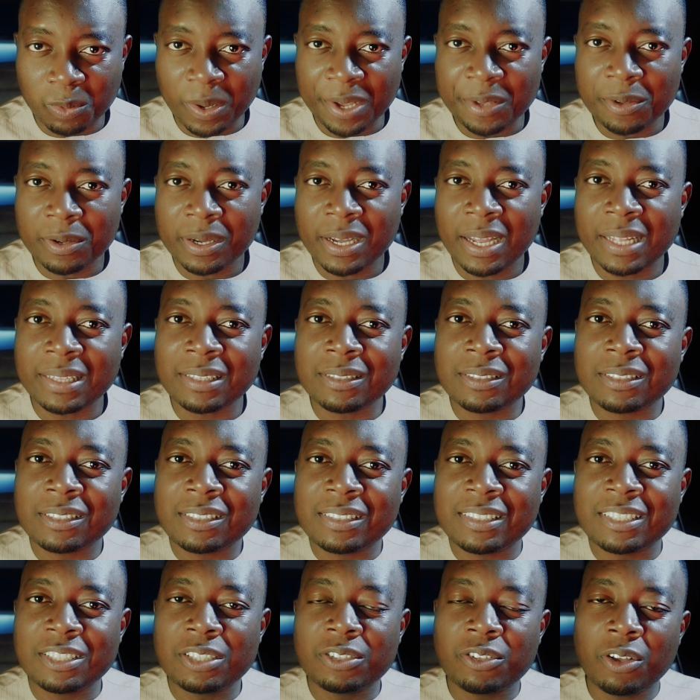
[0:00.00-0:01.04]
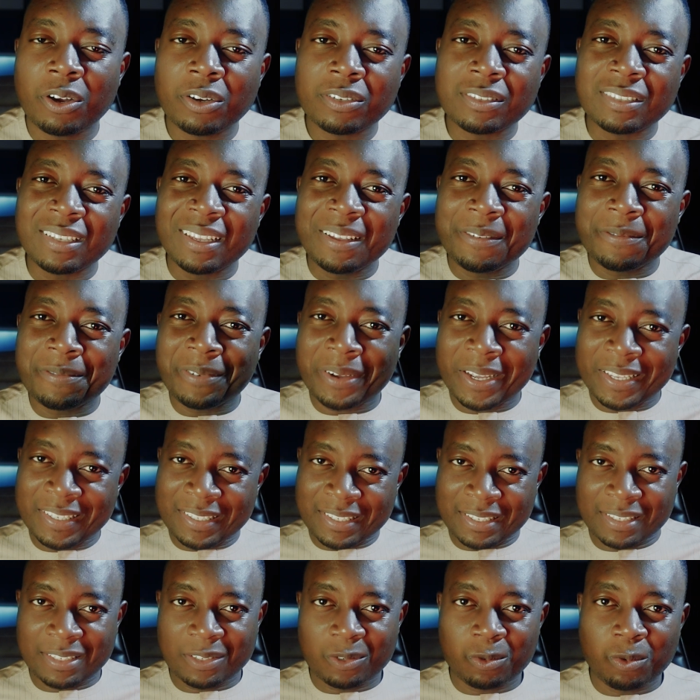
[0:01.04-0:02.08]
where you can deduct
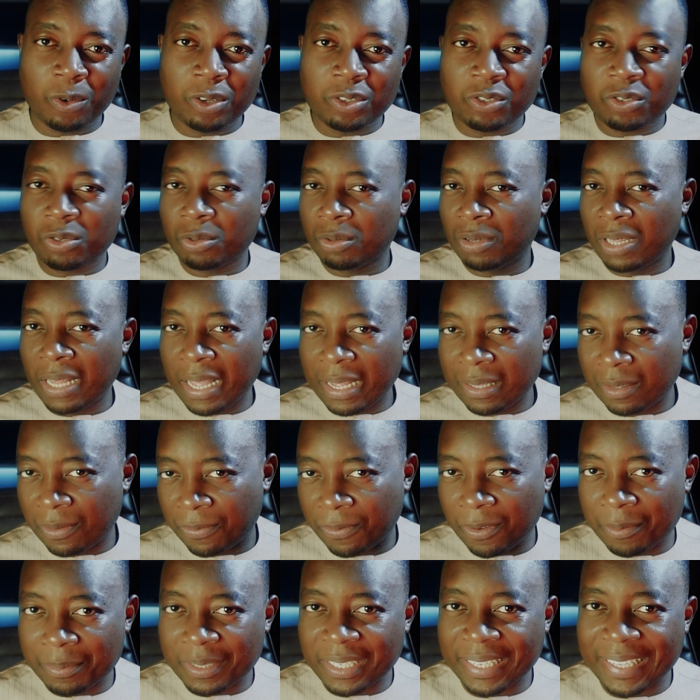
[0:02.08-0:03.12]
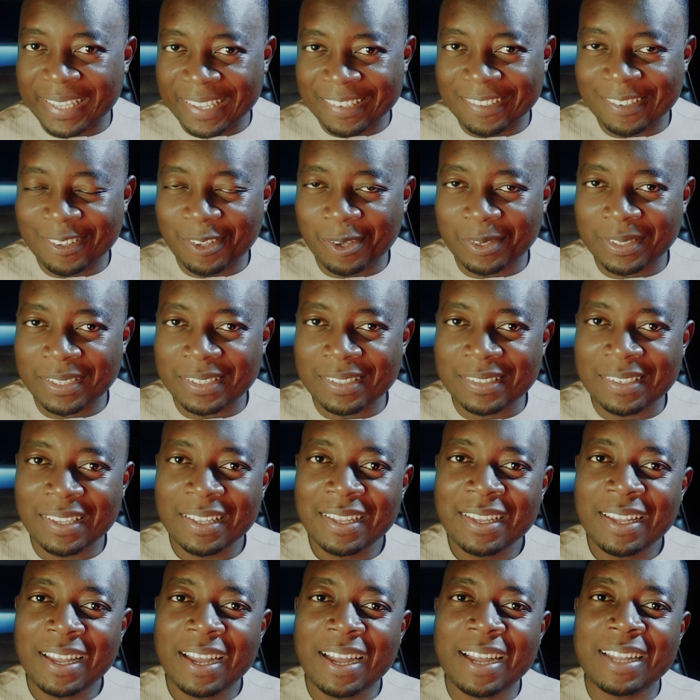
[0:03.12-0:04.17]
inferences, what you learned from the case studies
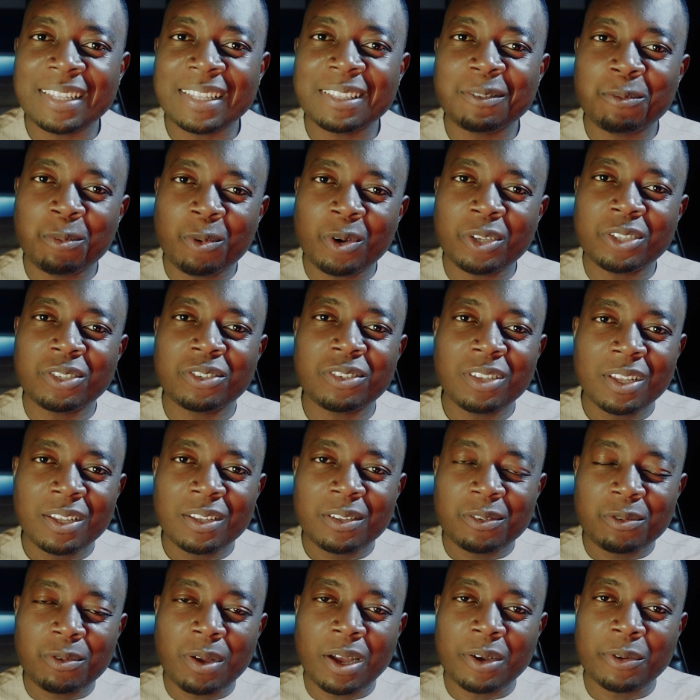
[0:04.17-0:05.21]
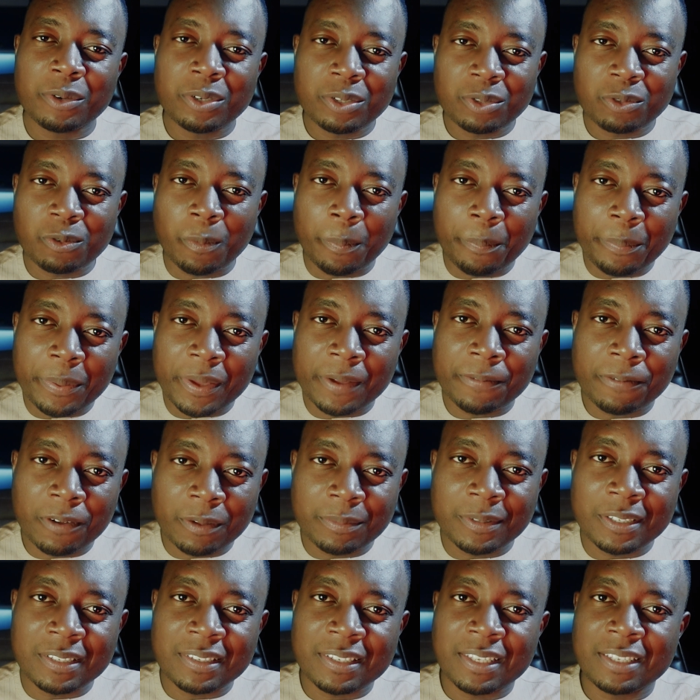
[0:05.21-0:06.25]
and what you are going to pick from
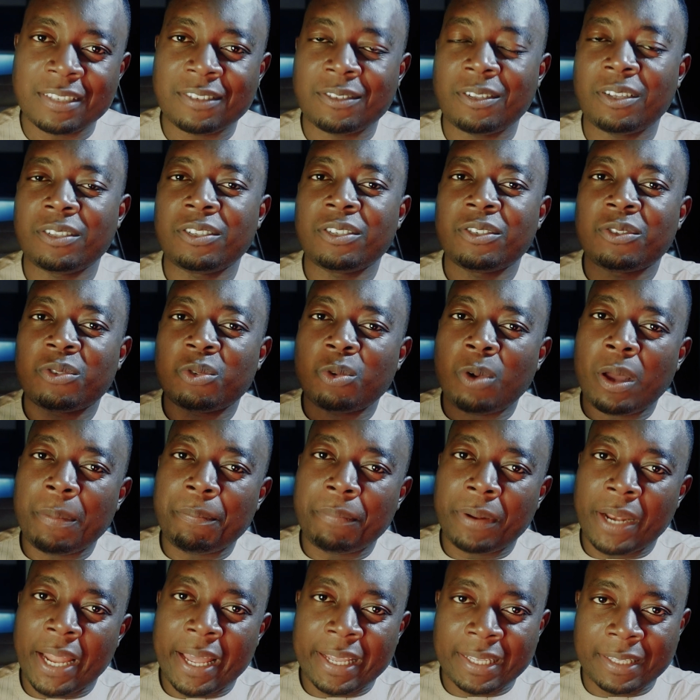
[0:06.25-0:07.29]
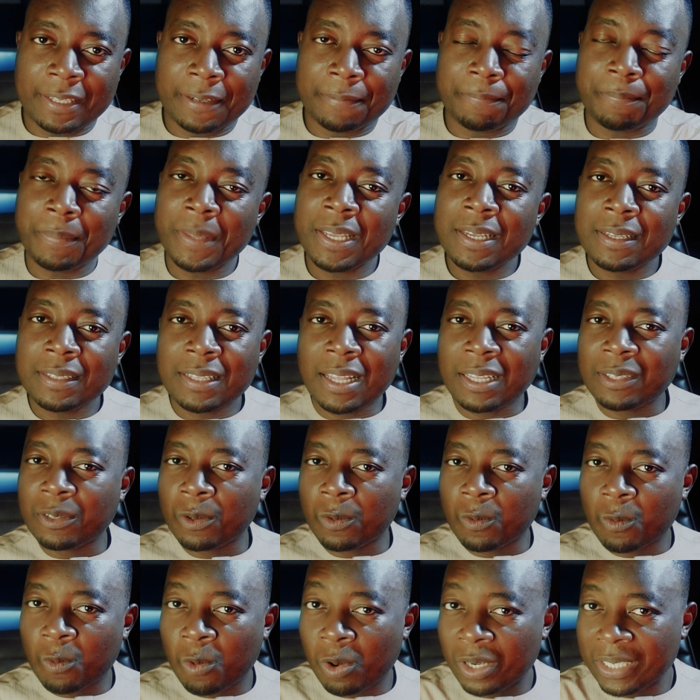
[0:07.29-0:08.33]
these case studies to apply them. Now, the
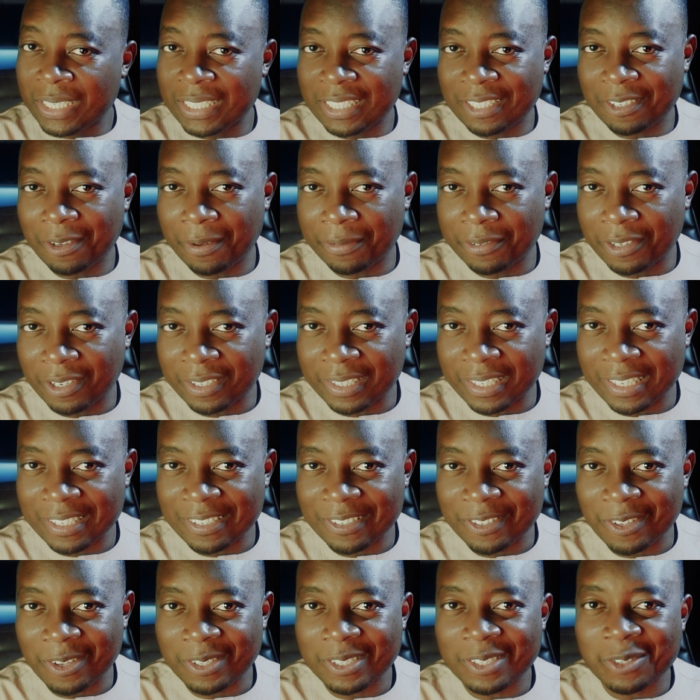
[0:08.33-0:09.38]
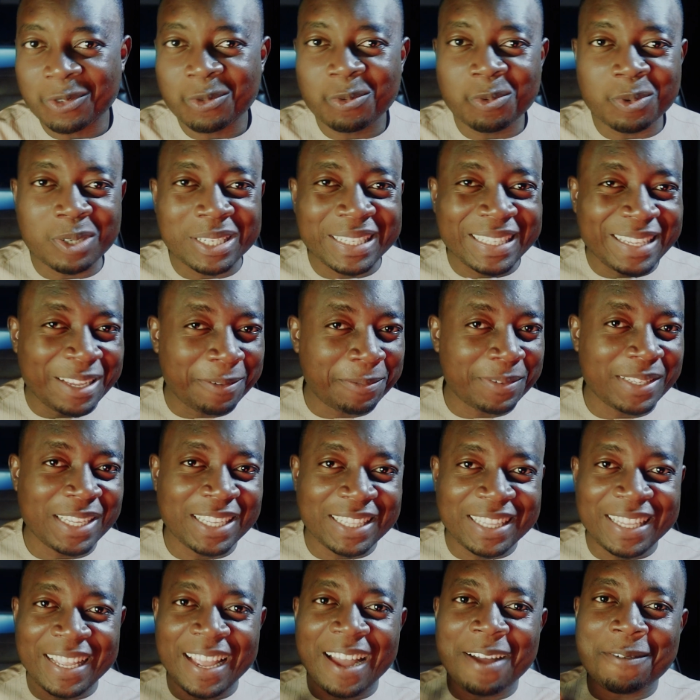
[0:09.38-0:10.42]
quality of your case studies will
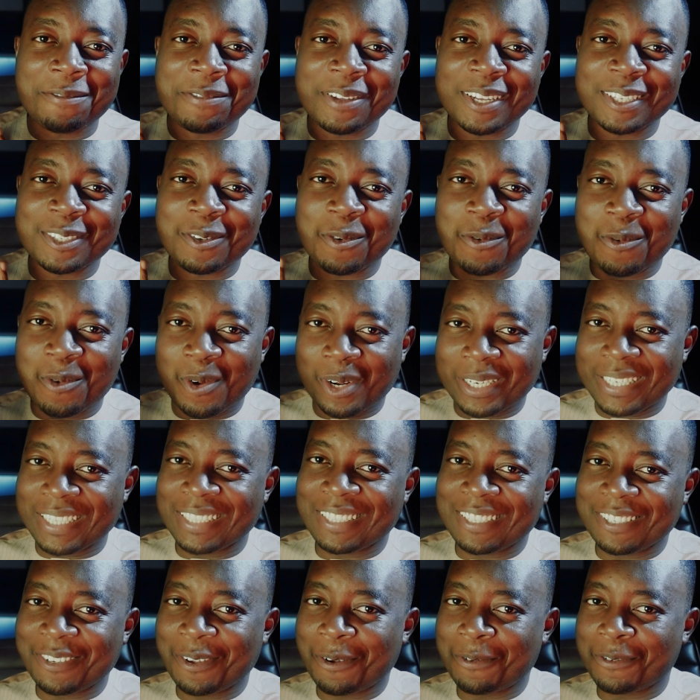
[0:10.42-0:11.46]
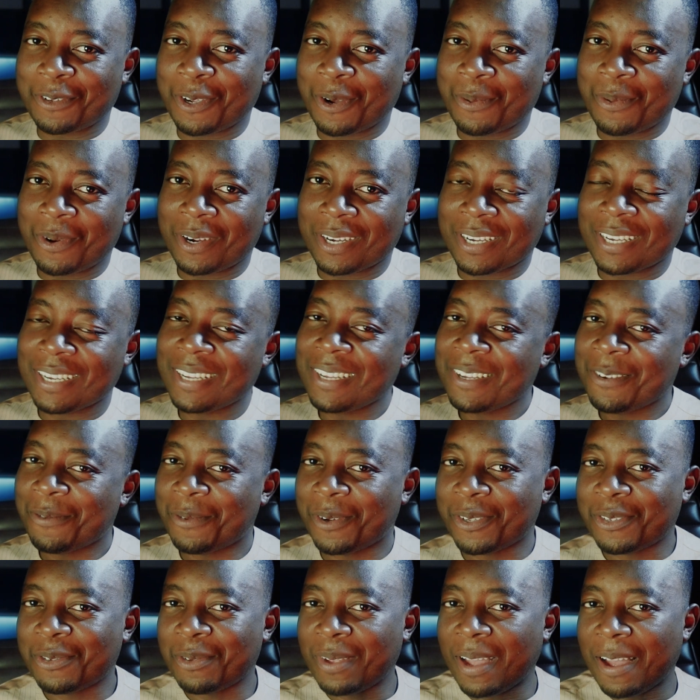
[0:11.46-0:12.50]
definitely affect the quality of your work.
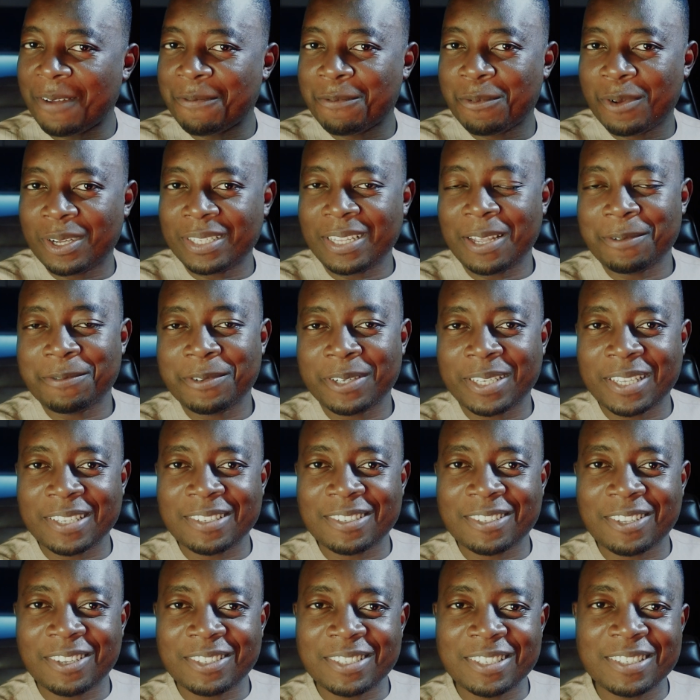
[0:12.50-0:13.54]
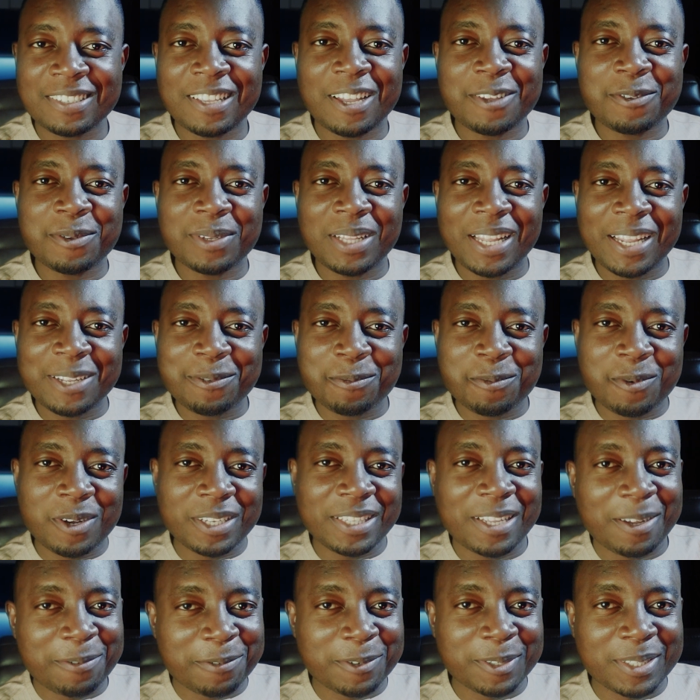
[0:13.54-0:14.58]
Once you have wonderful case studies and you learn
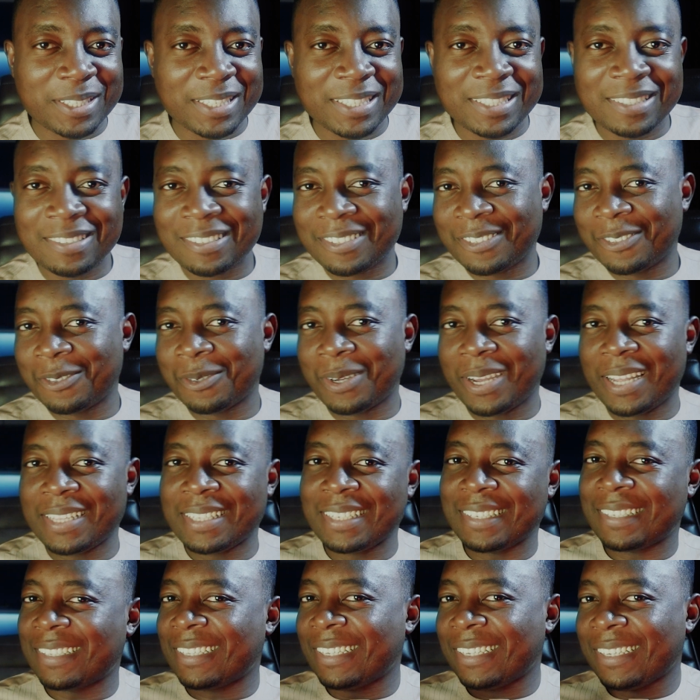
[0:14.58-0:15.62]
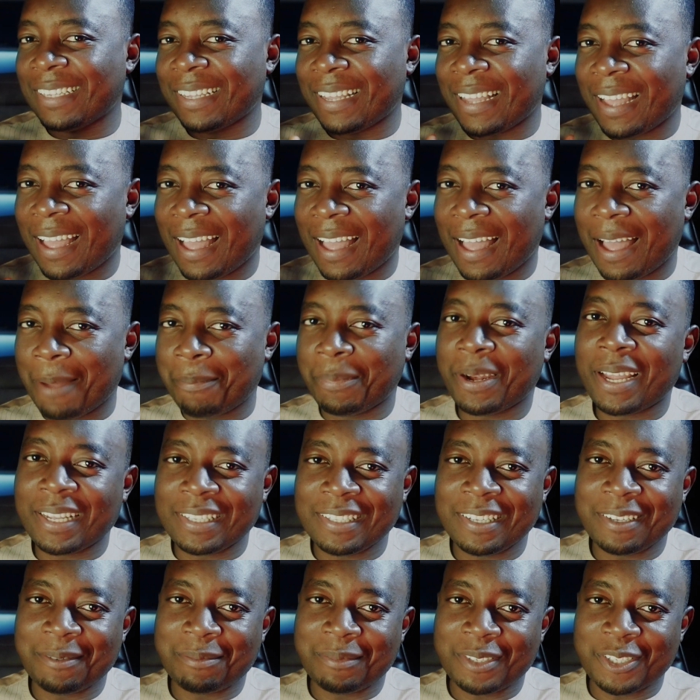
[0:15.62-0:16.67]
wonderful things, you can easily apply
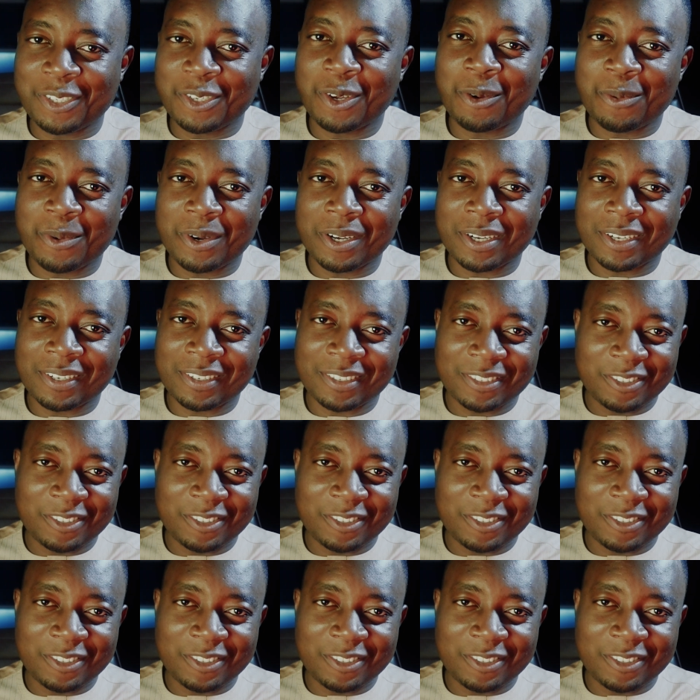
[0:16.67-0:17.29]
them in your work.